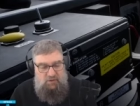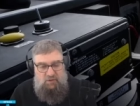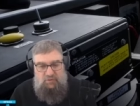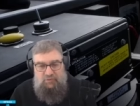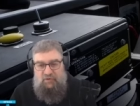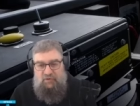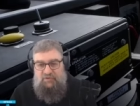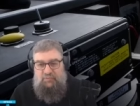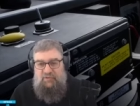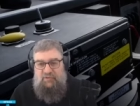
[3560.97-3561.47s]
On
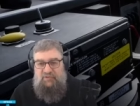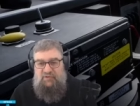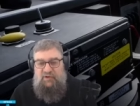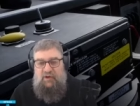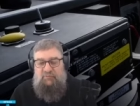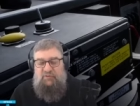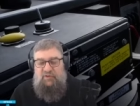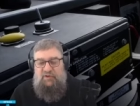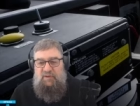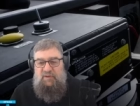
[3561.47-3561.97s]
those ones, you
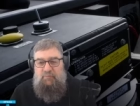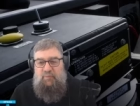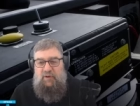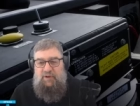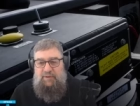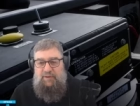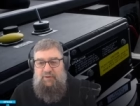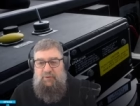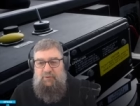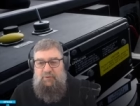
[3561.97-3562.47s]
have to keep
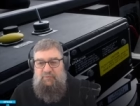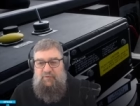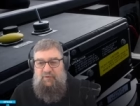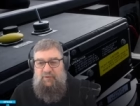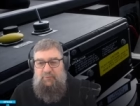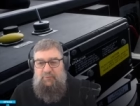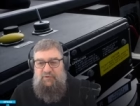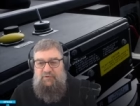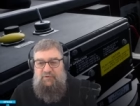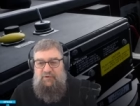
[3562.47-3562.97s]
bailing off,
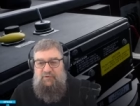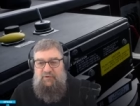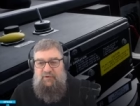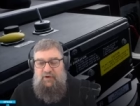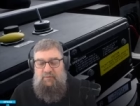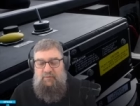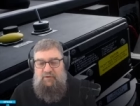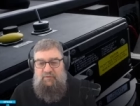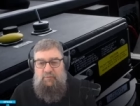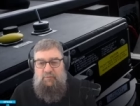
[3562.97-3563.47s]
otherwise your
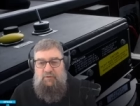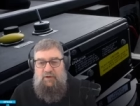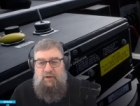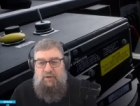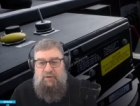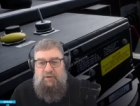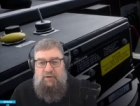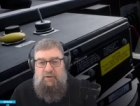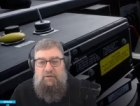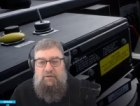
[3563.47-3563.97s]
dynamics will
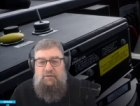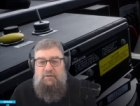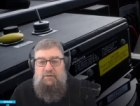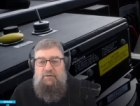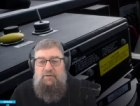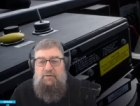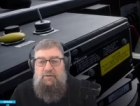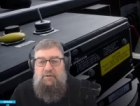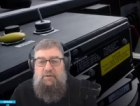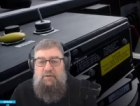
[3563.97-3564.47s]
cut out.
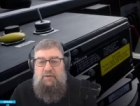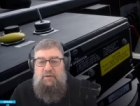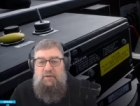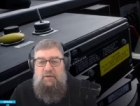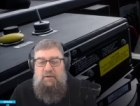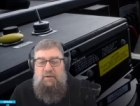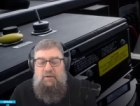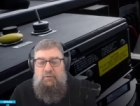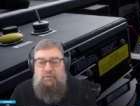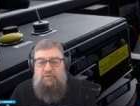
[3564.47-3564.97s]

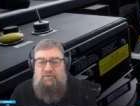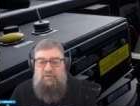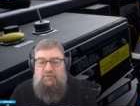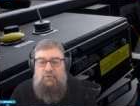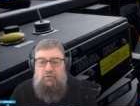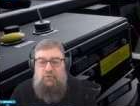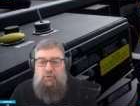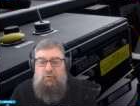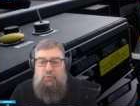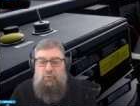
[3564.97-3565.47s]
Which is
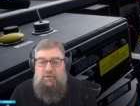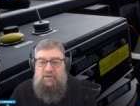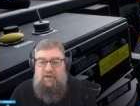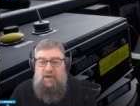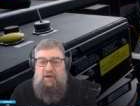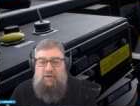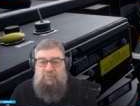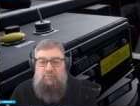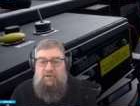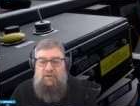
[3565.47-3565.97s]
not cool when
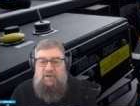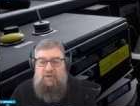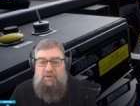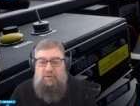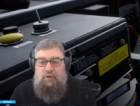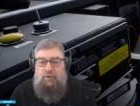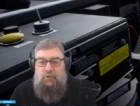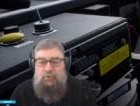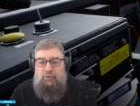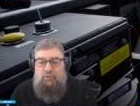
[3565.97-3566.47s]
you're halfway
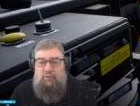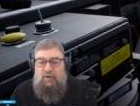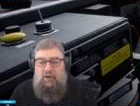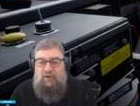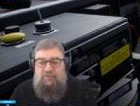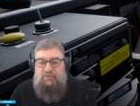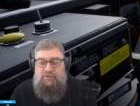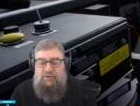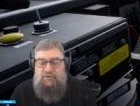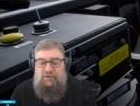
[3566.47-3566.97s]
down Cajon
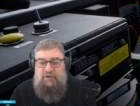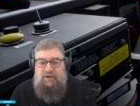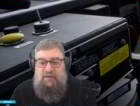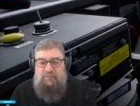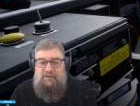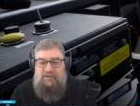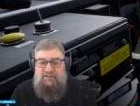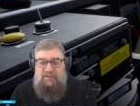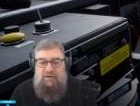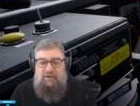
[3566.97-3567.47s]
Pass and your
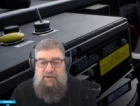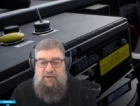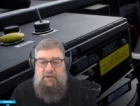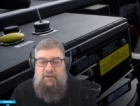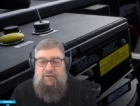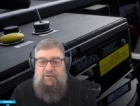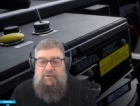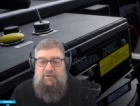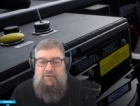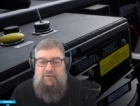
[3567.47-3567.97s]
dynamics cut
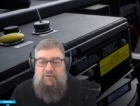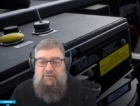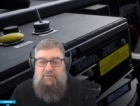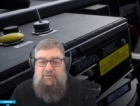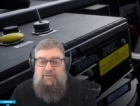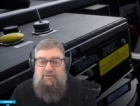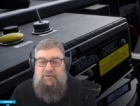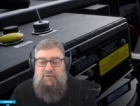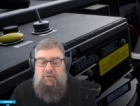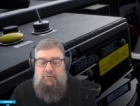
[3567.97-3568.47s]
out, and you
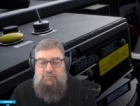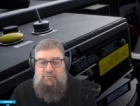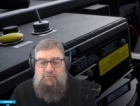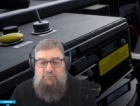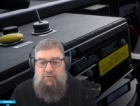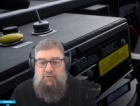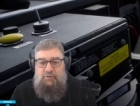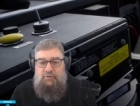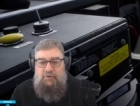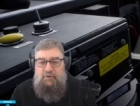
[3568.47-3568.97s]
go for a
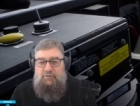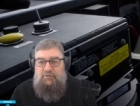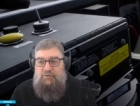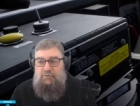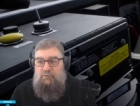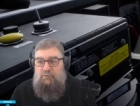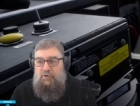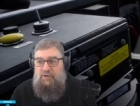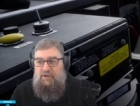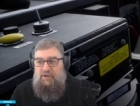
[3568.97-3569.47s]
roller
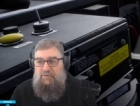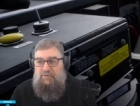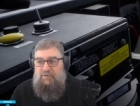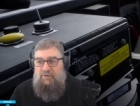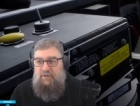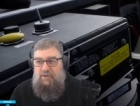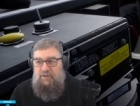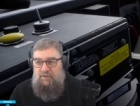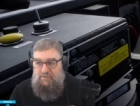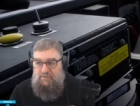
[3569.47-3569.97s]
coaster ride
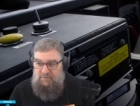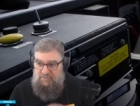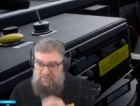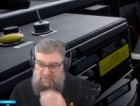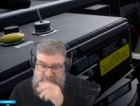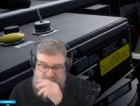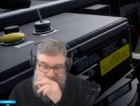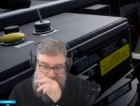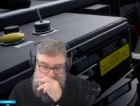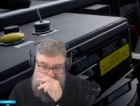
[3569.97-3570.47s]
after that, because
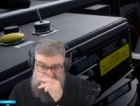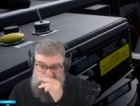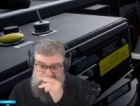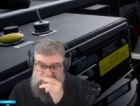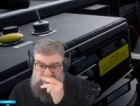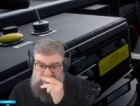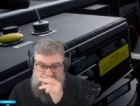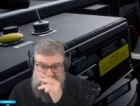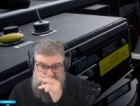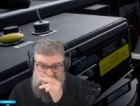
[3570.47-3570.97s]
there's no
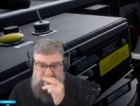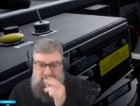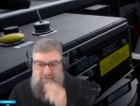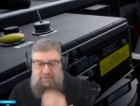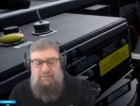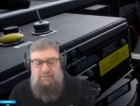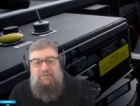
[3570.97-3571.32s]
recovering it.